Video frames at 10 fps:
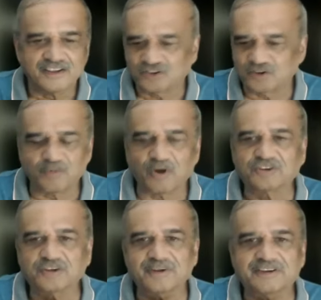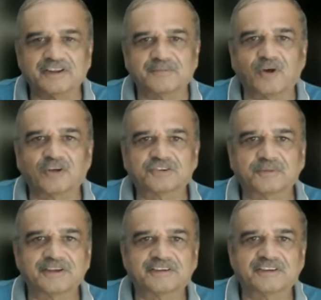So
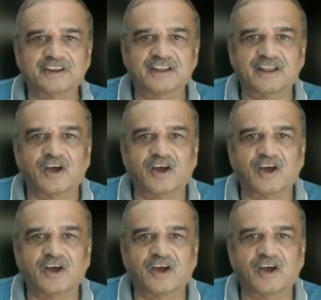moxibustion,